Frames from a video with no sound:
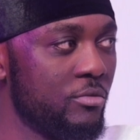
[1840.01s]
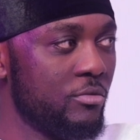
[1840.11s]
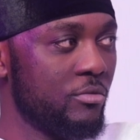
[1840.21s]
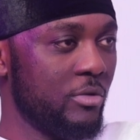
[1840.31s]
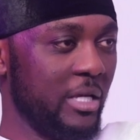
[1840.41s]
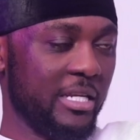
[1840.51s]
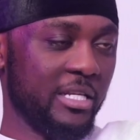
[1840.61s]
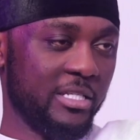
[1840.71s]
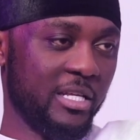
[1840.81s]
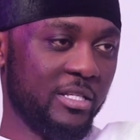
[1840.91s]
in
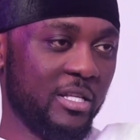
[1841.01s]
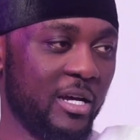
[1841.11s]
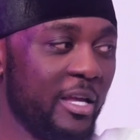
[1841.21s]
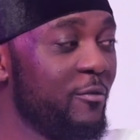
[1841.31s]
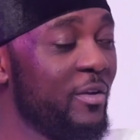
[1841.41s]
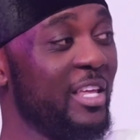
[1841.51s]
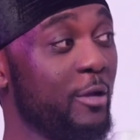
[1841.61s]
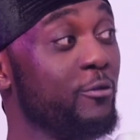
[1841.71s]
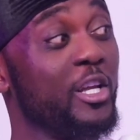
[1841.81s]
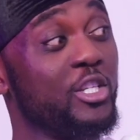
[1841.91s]
the sense that even
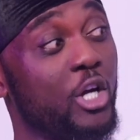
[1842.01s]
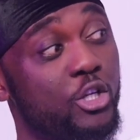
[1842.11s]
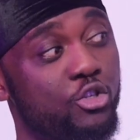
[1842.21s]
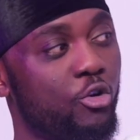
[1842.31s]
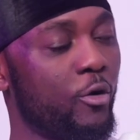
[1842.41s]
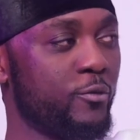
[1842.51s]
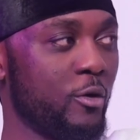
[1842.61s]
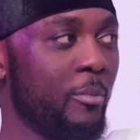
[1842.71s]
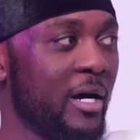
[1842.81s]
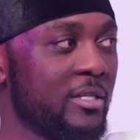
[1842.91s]
if they judge you off
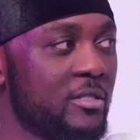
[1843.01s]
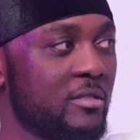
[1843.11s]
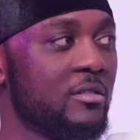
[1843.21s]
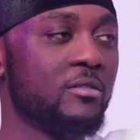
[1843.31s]
your past,